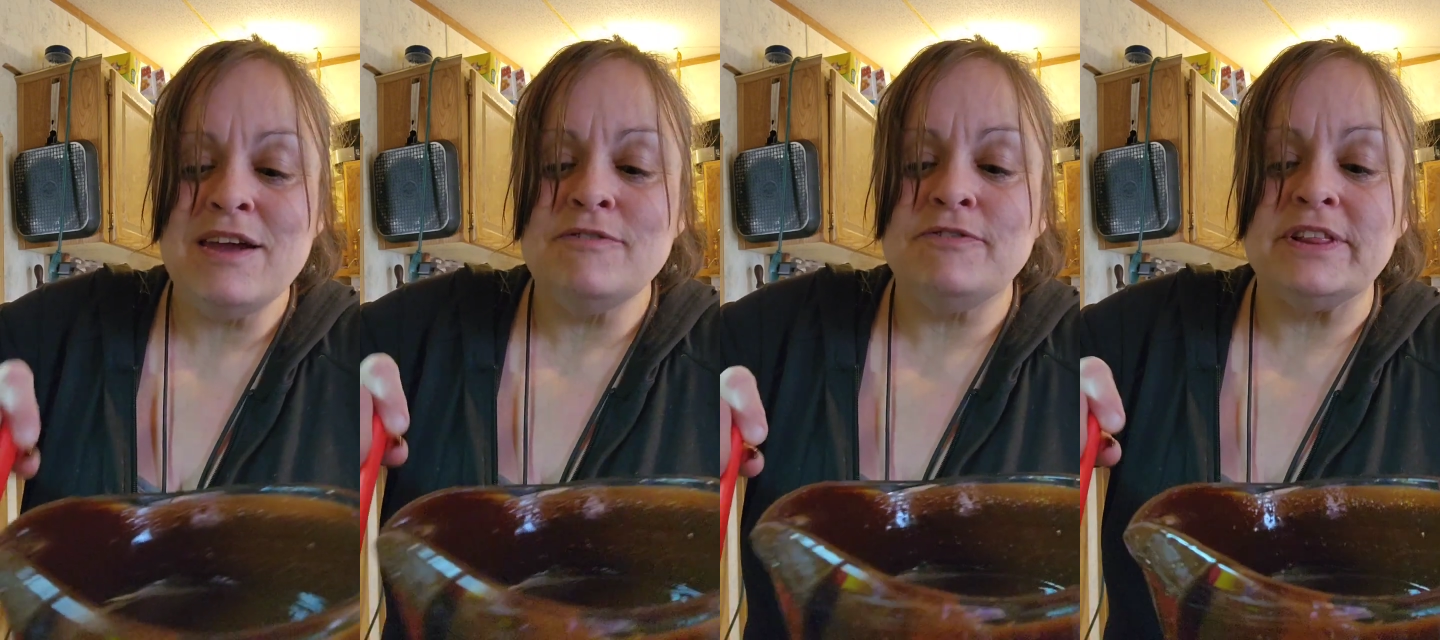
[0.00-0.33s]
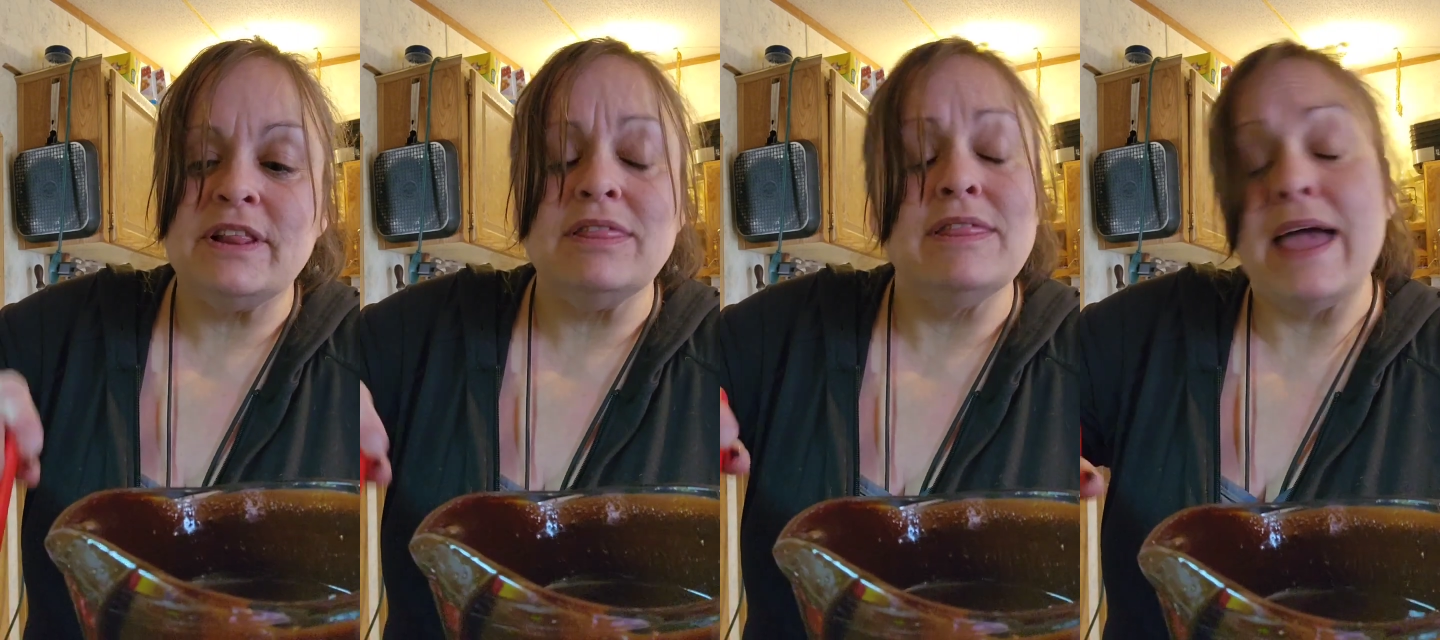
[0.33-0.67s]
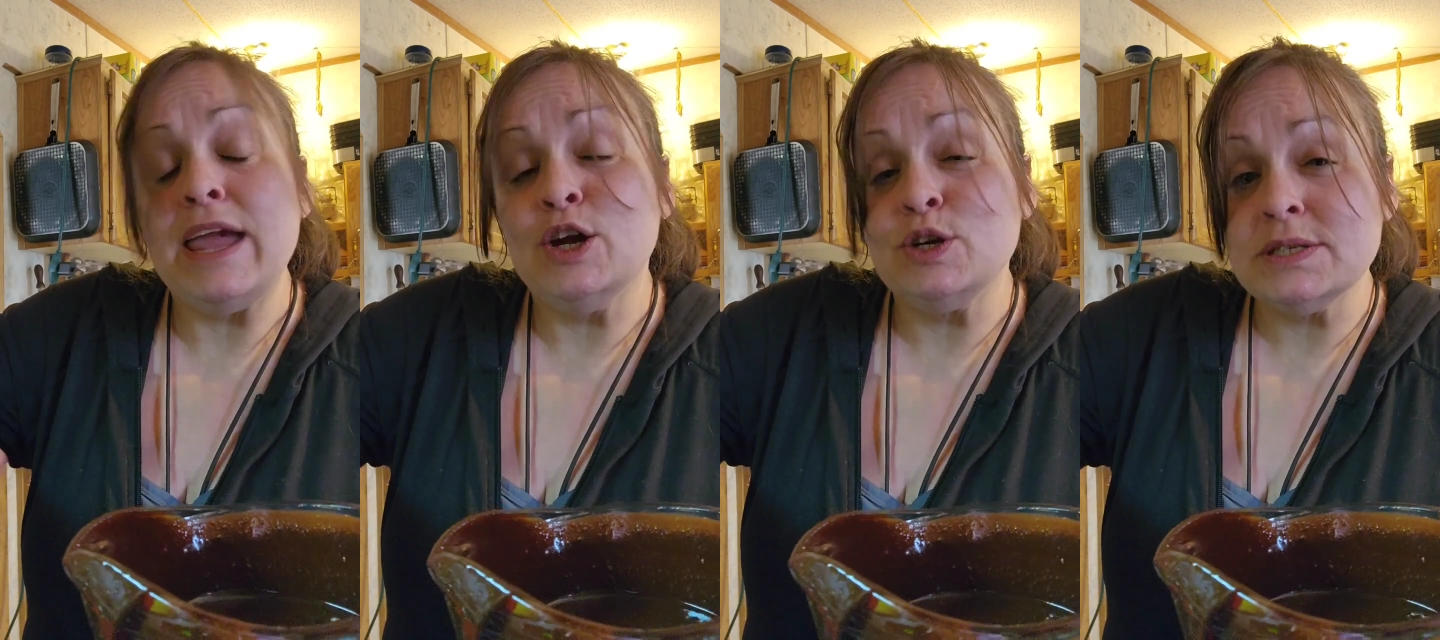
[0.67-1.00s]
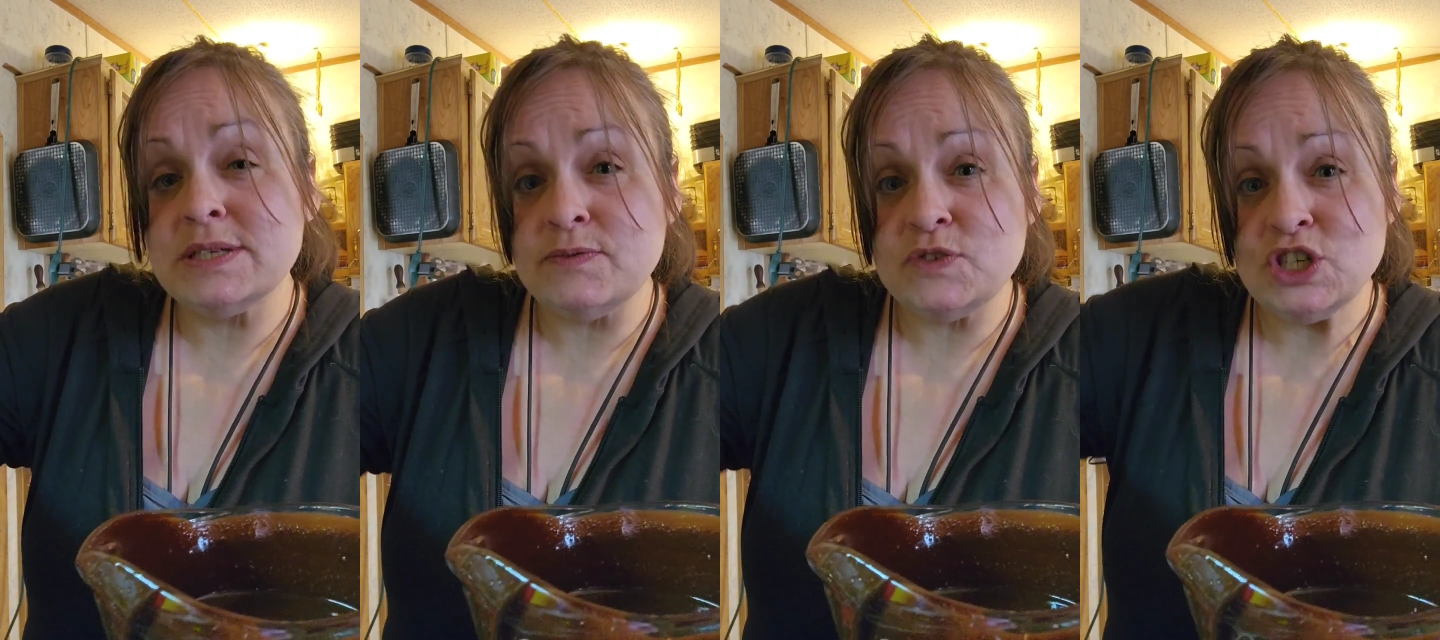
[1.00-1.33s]
for the
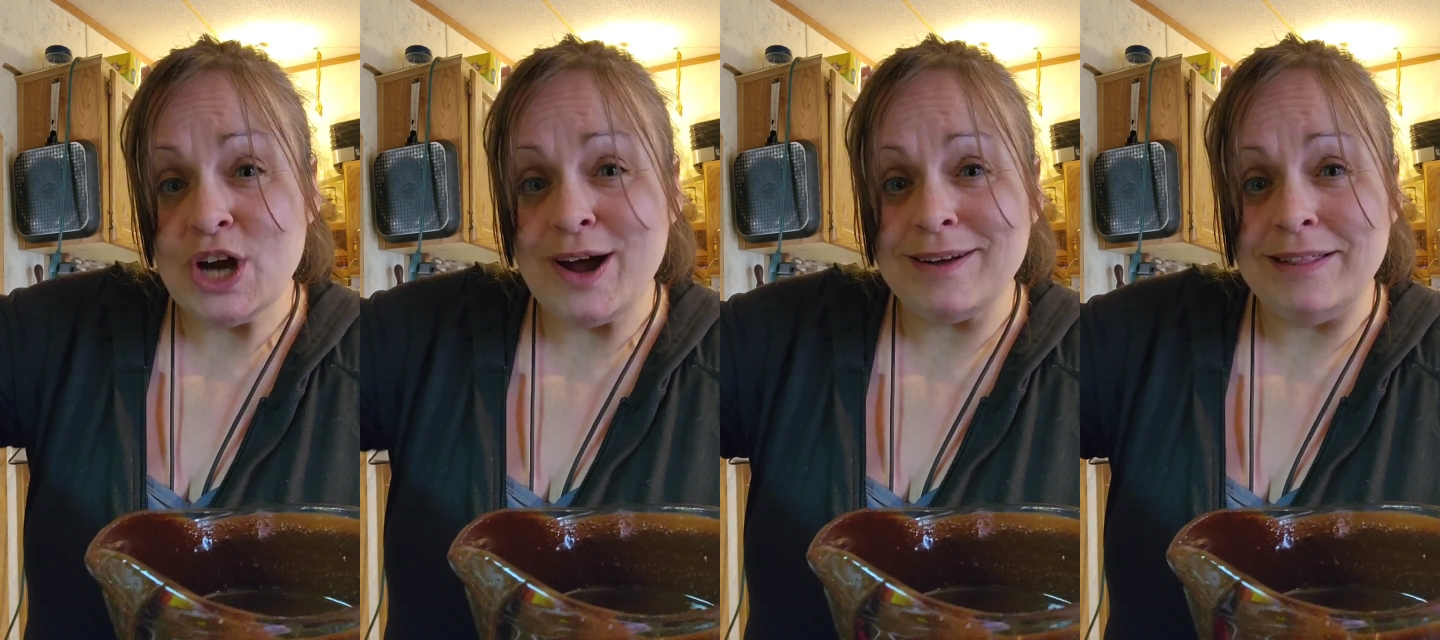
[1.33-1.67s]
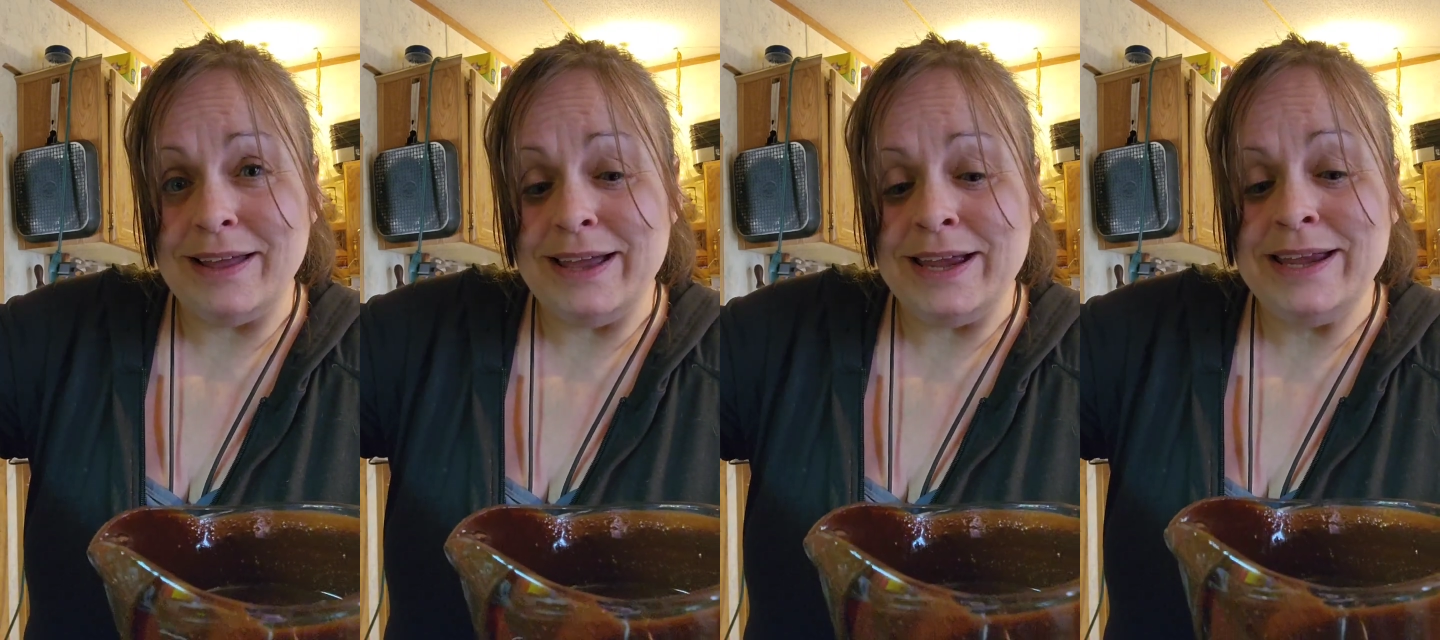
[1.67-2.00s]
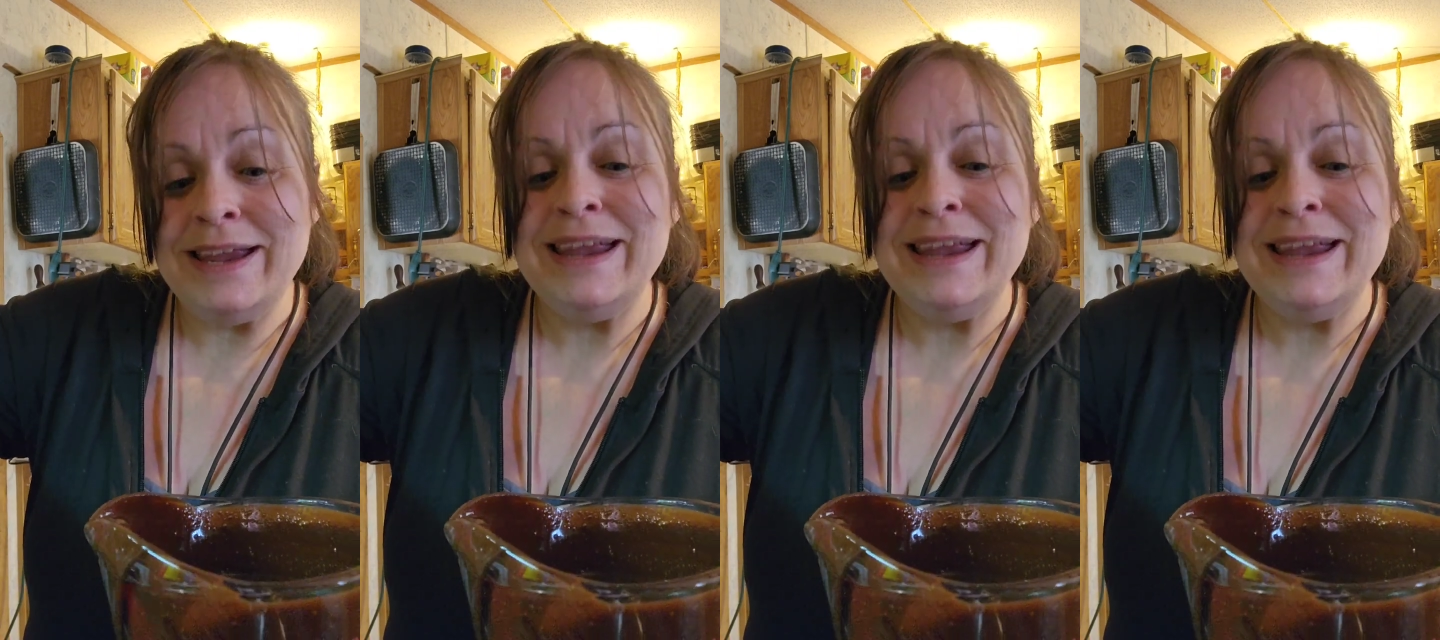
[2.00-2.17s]
layers of chocolate